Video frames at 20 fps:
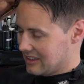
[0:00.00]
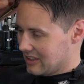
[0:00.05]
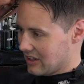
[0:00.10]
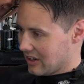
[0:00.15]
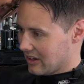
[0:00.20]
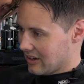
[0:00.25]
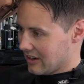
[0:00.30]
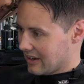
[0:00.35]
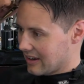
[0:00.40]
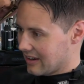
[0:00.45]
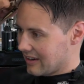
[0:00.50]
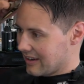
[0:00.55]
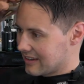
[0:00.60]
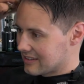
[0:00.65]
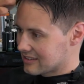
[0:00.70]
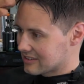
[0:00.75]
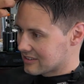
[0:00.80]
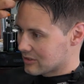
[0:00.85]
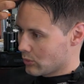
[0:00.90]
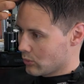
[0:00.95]
You know, like, I
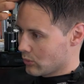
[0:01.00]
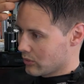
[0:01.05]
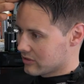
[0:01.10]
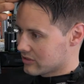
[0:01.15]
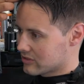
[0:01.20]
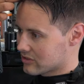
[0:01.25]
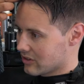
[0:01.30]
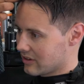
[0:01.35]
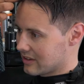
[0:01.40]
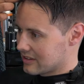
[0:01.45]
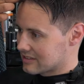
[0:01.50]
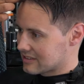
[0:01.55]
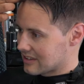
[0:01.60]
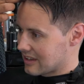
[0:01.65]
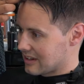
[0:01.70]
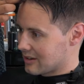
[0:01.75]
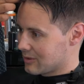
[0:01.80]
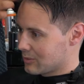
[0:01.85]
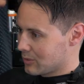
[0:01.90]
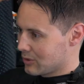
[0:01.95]
just always try and
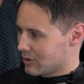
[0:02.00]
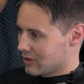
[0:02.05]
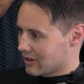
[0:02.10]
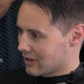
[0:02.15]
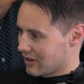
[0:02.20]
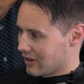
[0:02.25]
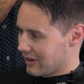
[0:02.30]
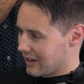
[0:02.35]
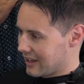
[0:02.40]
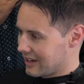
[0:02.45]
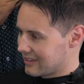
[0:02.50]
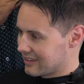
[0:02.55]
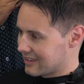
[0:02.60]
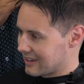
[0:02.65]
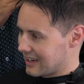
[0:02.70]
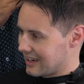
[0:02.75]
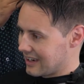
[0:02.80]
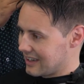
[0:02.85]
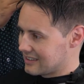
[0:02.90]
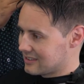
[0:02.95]
stay at work no later
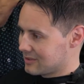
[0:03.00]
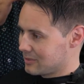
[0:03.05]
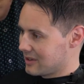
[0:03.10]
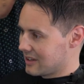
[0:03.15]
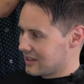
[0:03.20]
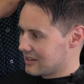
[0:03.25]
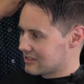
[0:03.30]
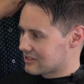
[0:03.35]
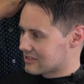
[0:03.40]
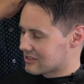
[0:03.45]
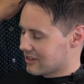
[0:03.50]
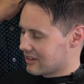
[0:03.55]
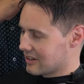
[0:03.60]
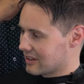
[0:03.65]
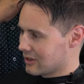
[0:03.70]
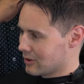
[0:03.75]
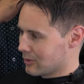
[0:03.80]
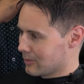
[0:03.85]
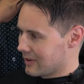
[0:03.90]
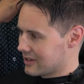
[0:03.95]
than I need to be and just try
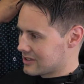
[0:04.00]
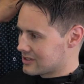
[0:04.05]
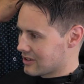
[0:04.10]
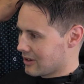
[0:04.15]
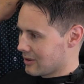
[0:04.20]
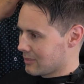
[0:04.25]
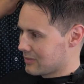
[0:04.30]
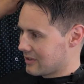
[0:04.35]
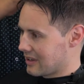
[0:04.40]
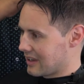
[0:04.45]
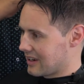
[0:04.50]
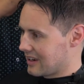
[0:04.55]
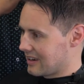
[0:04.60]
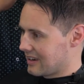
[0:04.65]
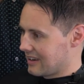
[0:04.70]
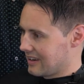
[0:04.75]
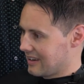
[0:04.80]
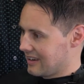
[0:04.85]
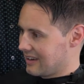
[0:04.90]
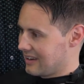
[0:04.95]
and get all my job
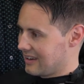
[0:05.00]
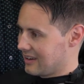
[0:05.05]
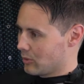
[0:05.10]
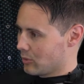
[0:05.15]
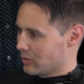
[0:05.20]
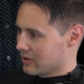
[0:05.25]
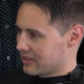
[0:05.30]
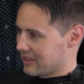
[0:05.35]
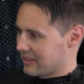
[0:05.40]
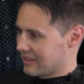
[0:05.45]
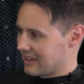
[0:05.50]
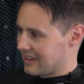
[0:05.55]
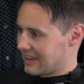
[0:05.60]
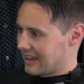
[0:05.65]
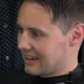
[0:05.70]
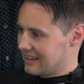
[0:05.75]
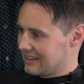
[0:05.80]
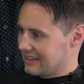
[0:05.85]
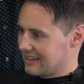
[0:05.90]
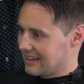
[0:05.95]
done within the
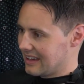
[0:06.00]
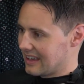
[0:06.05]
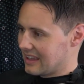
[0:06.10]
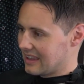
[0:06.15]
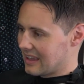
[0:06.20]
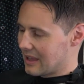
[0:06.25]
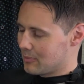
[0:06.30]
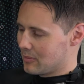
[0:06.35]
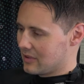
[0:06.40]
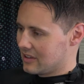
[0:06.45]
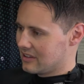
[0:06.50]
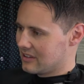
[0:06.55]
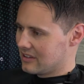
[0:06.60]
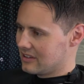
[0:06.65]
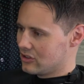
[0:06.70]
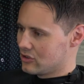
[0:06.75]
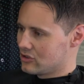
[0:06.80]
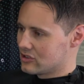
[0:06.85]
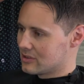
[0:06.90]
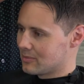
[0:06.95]
day. And that
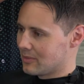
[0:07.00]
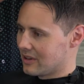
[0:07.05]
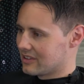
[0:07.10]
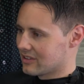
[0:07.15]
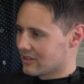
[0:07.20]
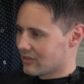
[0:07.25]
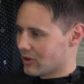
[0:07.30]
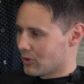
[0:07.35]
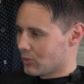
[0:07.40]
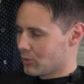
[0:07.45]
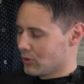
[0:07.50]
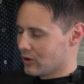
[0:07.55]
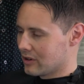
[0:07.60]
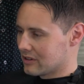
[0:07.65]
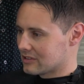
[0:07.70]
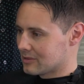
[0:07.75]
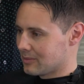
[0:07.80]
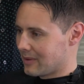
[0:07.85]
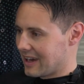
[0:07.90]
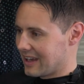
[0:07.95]
usually means I've got to
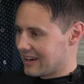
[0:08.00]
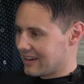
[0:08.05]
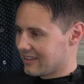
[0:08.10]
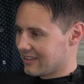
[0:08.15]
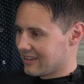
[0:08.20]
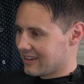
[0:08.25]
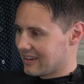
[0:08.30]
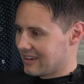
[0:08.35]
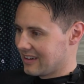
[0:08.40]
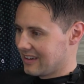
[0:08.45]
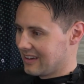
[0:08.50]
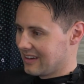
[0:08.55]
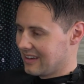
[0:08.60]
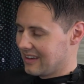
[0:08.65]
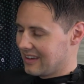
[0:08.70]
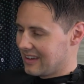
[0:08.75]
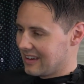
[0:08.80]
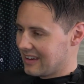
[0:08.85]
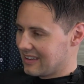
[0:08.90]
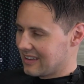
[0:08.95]
work smarter and
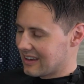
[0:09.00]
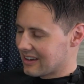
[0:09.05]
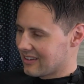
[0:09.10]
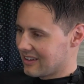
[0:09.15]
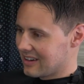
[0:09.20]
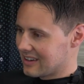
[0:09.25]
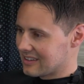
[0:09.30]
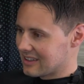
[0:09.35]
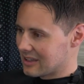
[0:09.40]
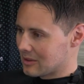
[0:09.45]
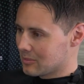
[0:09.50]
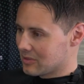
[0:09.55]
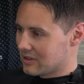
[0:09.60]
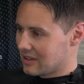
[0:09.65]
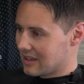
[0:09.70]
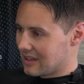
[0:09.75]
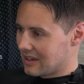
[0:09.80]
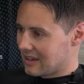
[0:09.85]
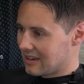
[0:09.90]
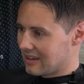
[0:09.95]
that kind of thing. But
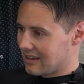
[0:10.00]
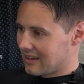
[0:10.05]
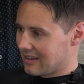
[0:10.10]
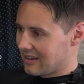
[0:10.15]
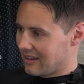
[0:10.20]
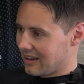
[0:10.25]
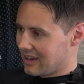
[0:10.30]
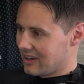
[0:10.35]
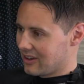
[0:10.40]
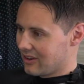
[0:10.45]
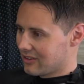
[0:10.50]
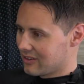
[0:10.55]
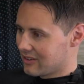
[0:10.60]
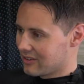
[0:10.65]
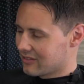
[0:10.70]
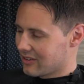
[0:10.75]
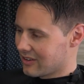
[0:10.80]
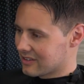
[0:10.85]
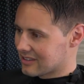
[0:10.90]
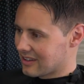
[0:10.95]
then I know that
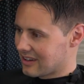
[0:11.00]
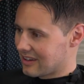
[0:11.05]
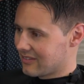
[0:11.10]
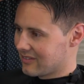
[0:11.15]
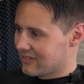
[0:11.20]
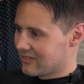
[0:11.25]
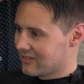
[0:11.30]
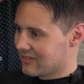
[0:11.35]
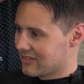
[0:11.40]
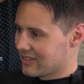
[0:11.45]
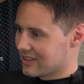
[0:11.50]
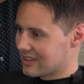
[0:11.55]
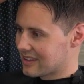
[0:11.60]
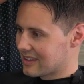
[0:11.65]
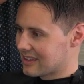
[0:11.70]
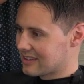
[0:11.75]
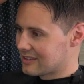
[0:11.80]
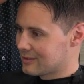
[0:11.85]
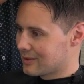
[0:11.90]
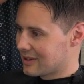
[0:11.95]
I've got time with the
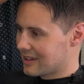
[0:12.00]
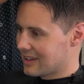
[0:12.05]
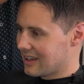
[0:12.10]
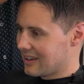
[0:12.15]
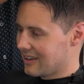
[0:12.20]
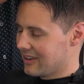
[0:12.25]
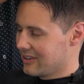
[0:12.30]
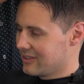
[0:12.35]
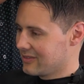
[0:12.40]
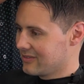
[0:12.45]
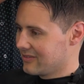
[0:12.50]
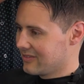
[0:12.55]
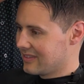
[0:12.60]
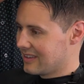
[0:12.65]
kids when I get home.